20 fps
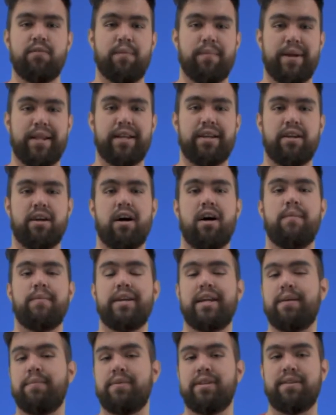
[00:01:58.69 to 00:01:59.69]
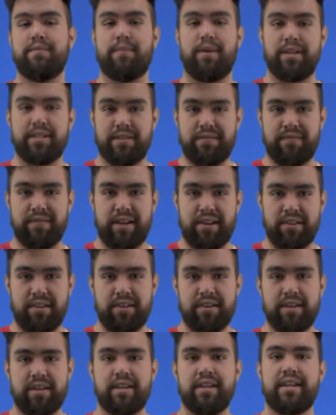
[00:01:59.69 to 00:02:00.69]
remaining calm and keeping a positive
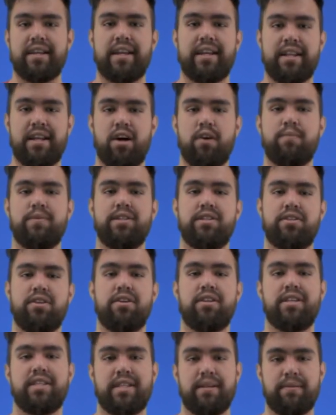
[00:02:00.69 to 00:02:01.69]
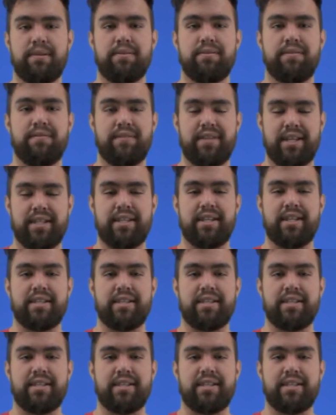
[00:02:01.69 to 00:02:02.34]
outlook can help deter the symptoms of test